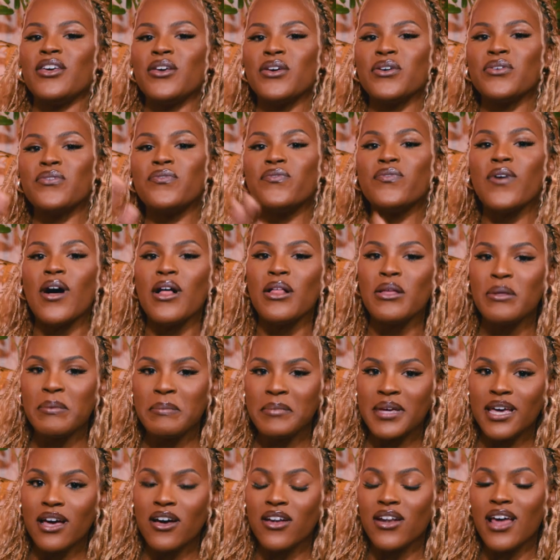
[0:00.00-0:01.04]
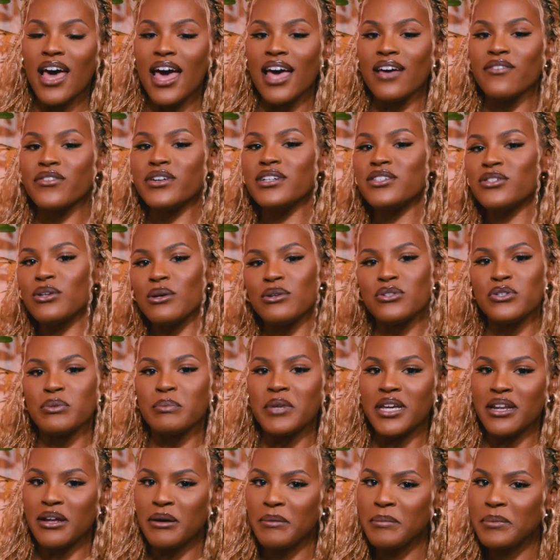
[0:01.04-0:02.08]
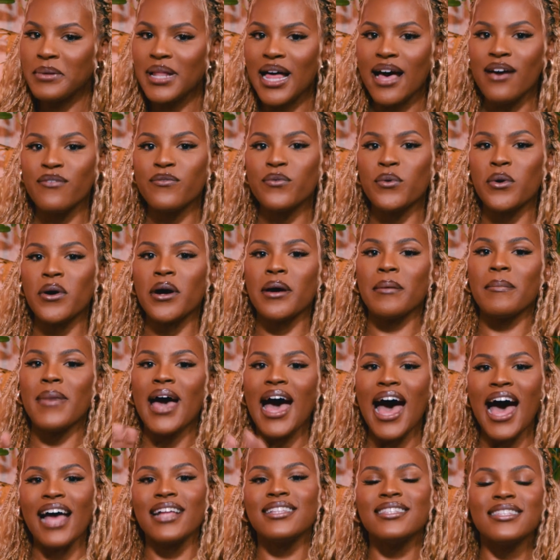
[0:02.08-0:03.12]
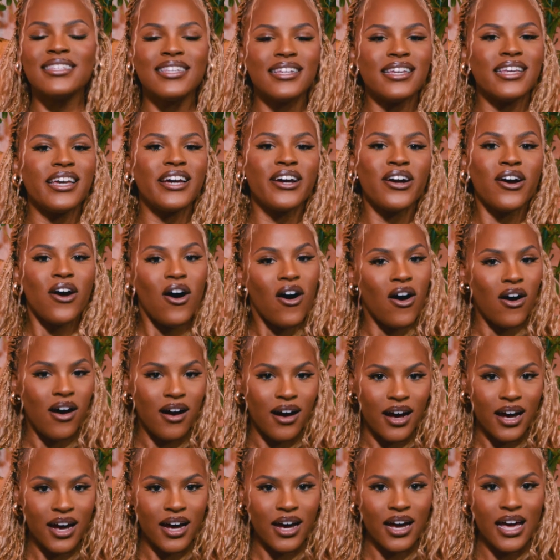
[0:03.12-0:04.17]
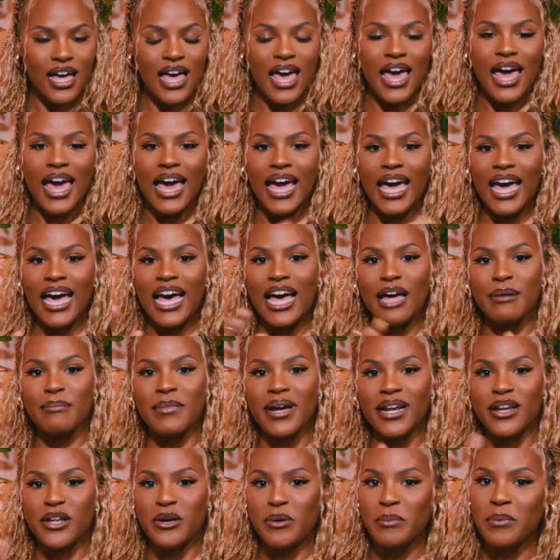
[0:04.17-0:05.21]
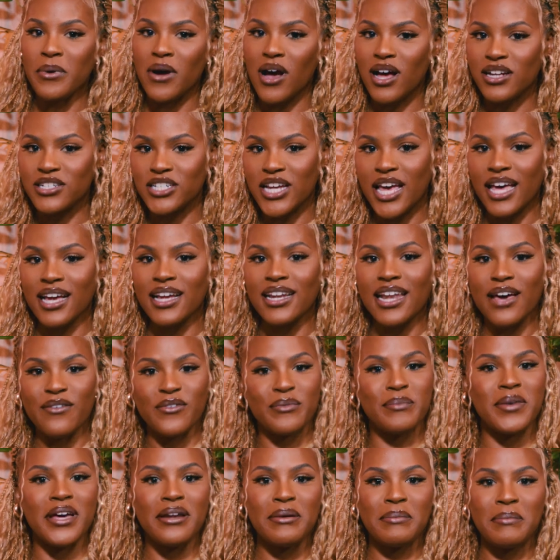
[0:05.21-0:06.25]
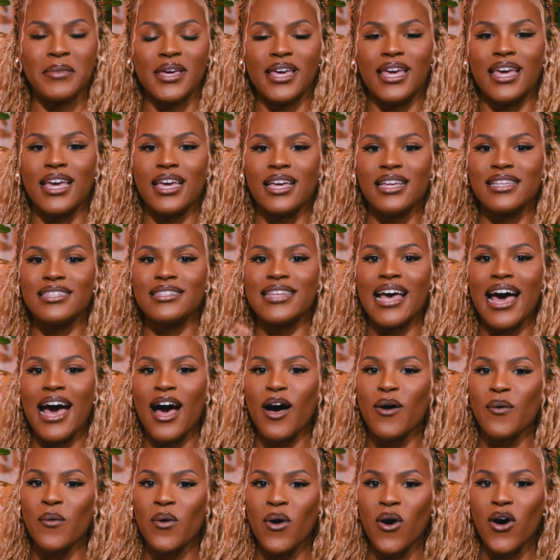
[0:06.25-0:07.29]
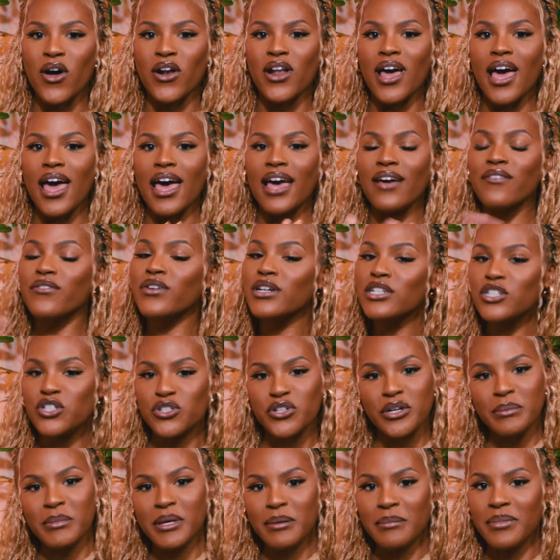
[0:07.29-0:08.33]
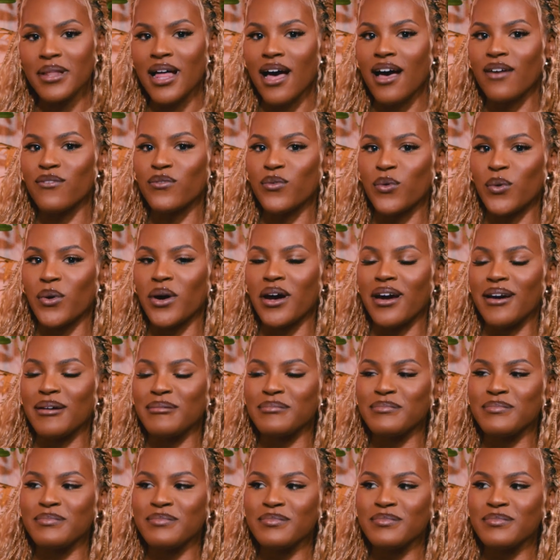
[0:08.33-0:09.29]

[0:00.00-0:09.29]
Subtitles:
could follow me on every social media platform at Teenear. And my new project, Never Met a Me, is out on every streaming platform.